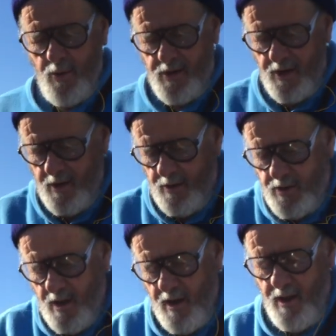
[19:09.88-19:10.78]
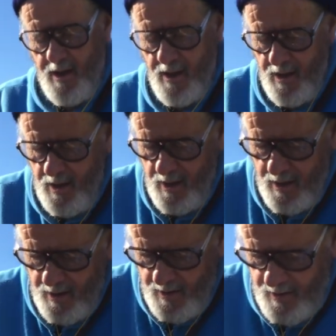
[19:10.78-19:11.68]
what to use.
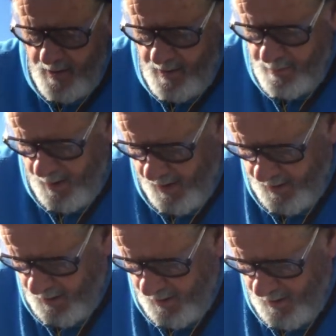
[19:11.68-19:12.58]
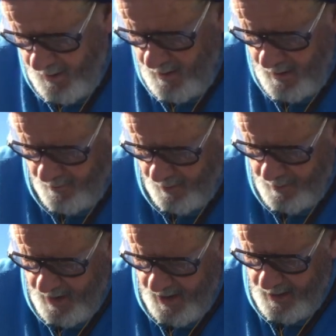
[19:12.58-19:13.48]
By golly, for them
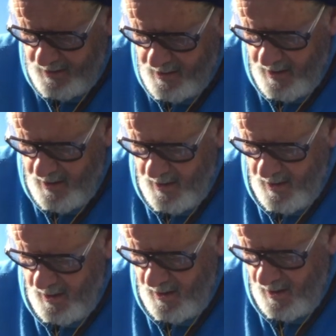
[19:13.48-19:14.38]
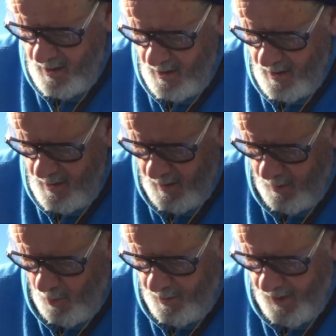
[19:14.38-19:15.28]
cannons. I
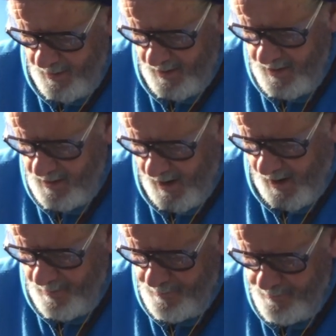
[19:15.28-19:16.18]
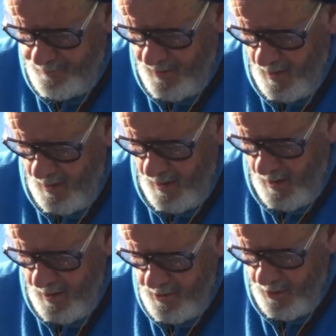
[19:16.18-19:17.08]
wondered how they did that,
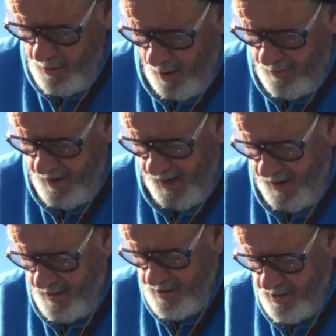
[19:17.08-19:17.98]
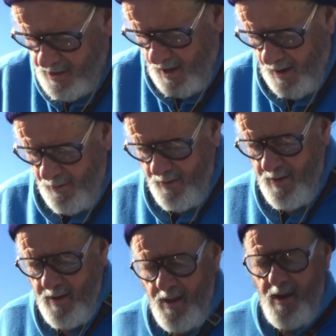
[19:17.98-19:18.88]
shooting off cannons and stuff,
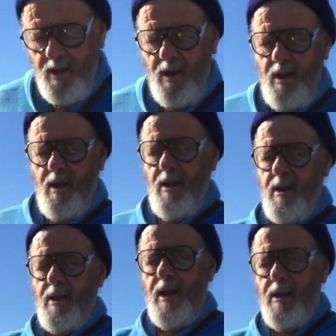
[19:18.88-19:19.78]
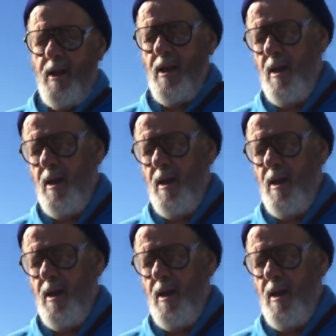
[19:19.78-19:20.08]
and then